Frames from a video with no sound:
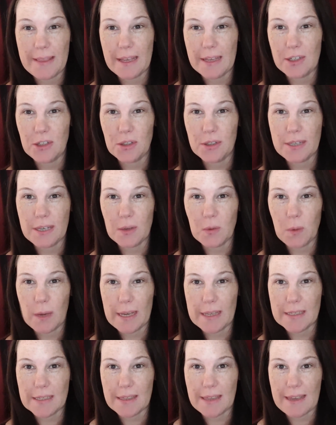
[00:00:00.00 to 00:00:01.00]
they do get
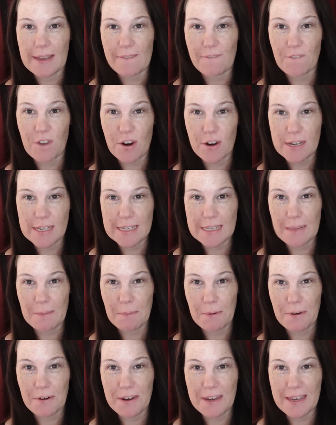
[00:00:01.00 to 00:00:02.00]
wet, they get very
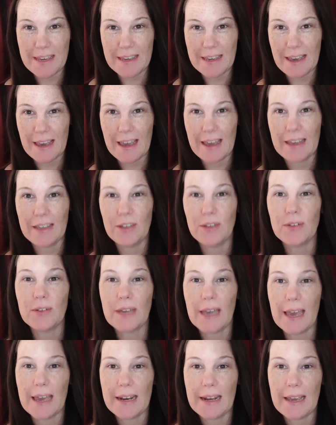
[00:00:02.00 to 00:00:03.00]
slippery and you
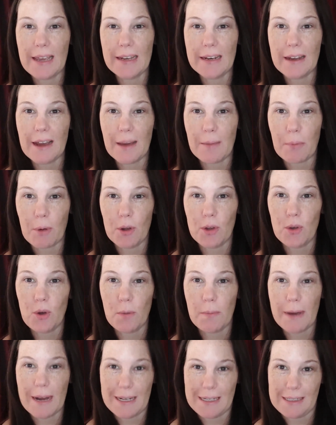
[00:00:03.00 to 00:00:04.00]
can end up on your
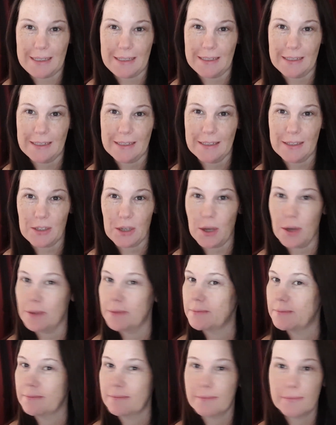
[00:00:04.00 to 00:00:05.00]
butt. So
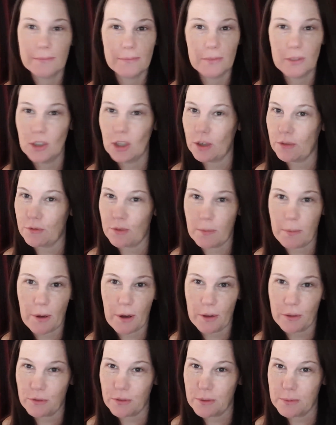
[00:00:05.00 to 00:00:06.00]
not for
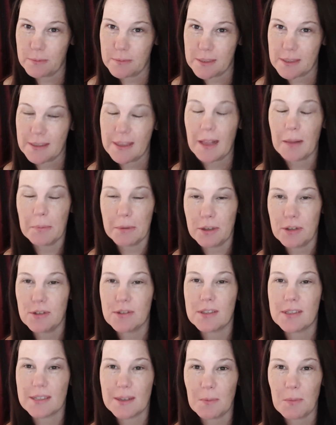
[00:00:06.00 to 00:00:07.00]
bathrooms, they'll be
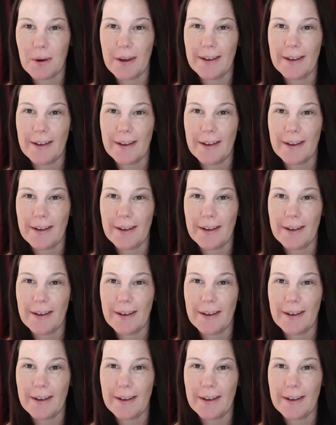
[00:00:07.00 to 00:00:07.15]
used somewhere